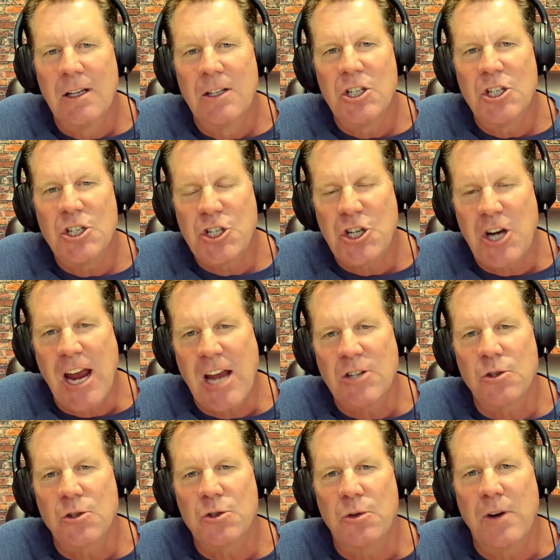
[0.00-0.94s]
to
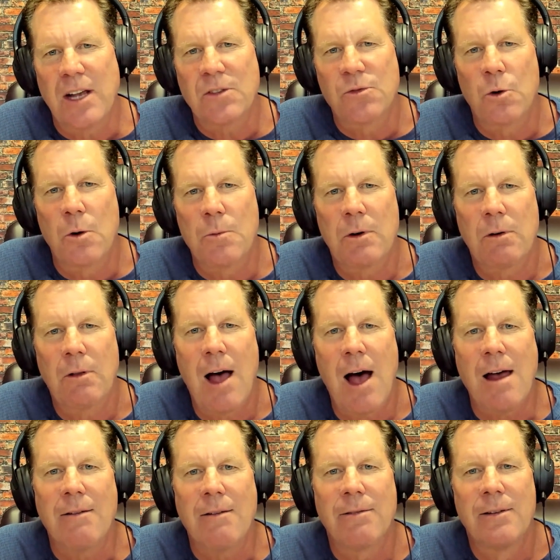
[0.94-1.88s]
change or transform their
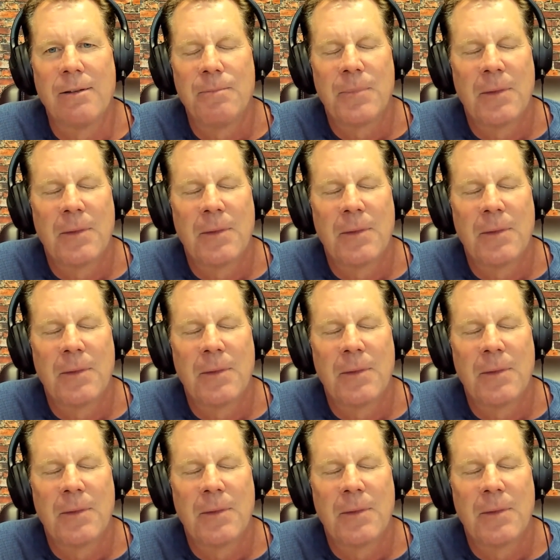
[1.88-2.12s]
life.